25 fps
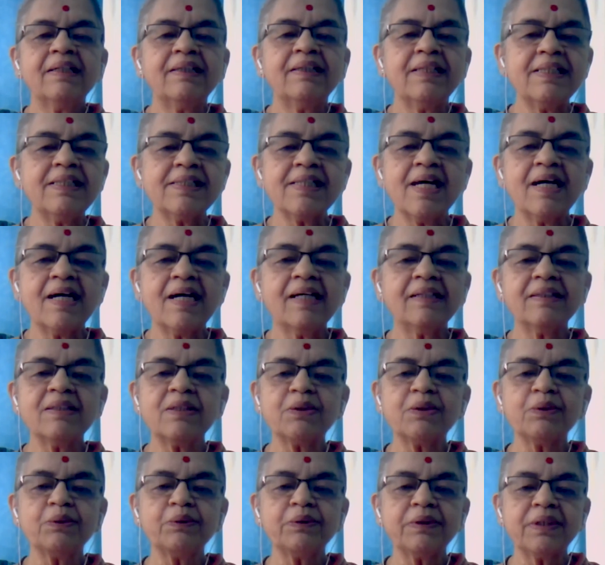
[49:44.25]
these are the
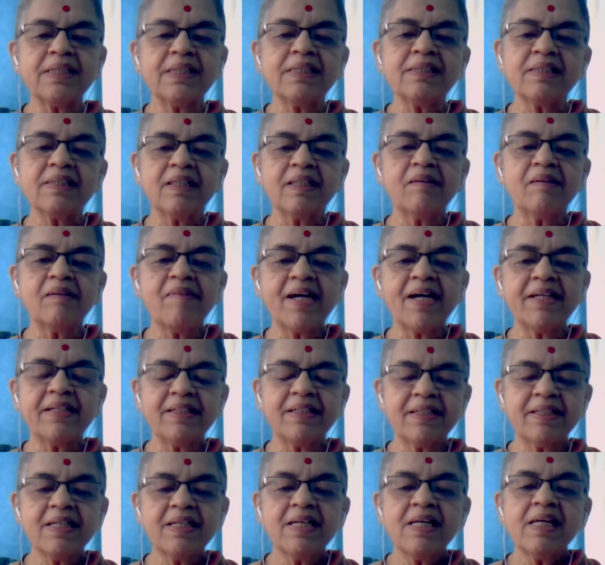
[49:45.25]
two things
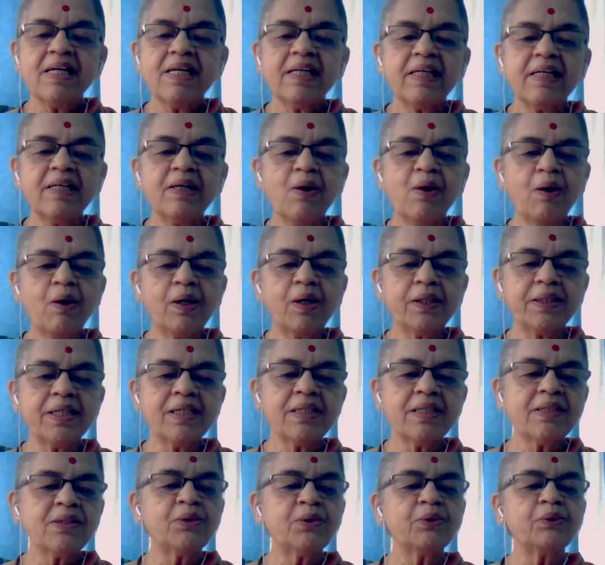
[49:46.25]
required in order
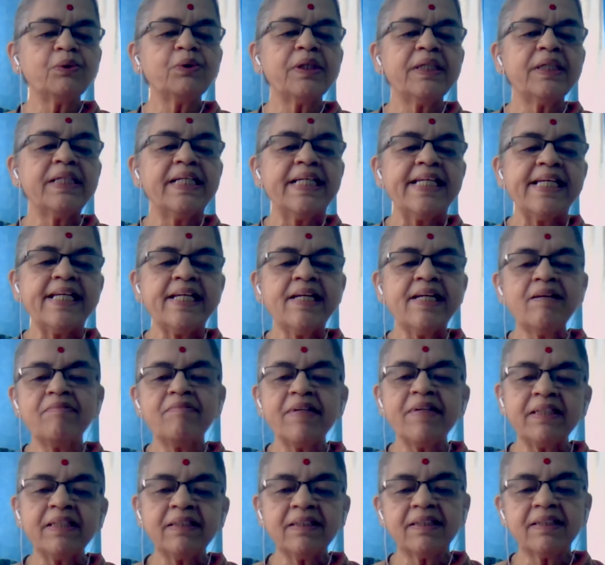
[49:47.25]
to deal
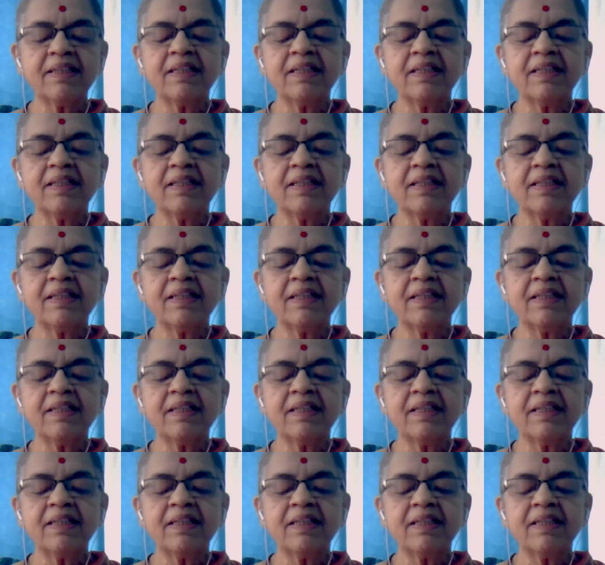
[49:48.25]
with